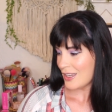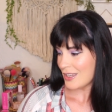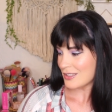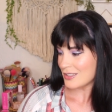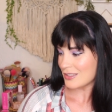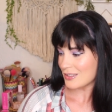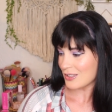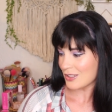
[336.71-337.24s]
It
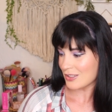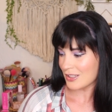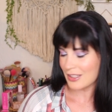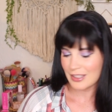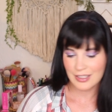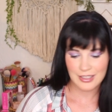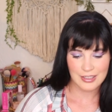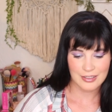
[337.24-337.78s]
just looked
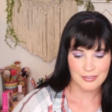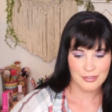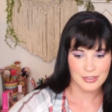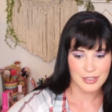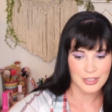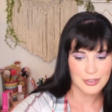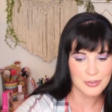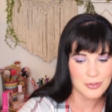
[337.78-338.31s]
like a
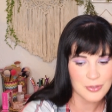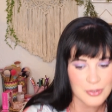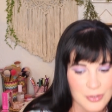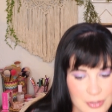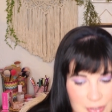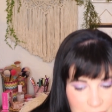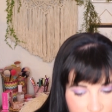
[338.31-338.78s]
really cool